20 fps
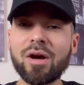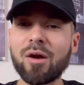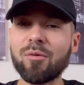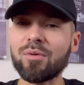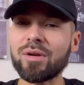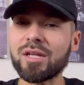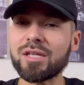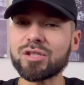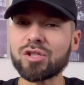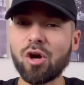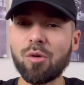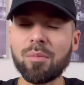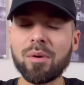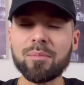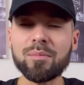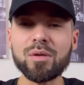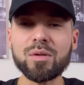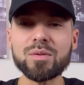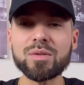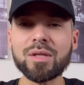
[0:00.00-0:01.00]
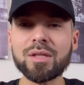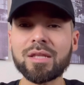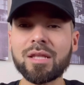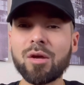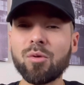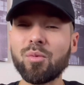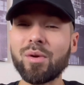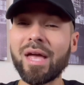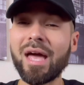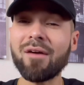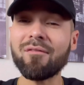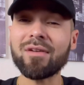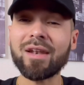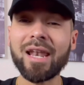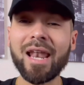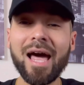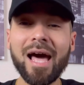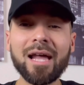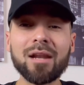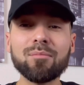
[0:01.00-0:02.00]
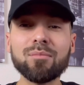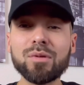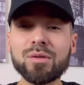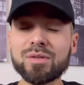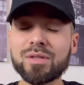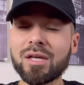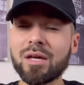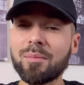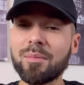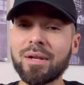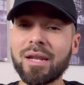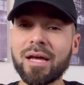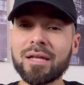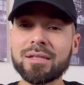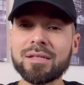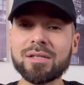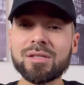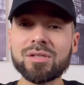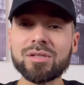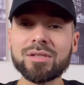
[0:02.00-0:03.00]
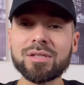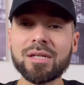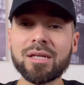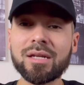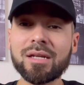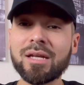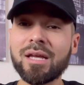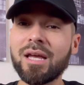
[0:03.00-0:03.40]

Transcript: I release all my music there. We have a lot of music coming out this year.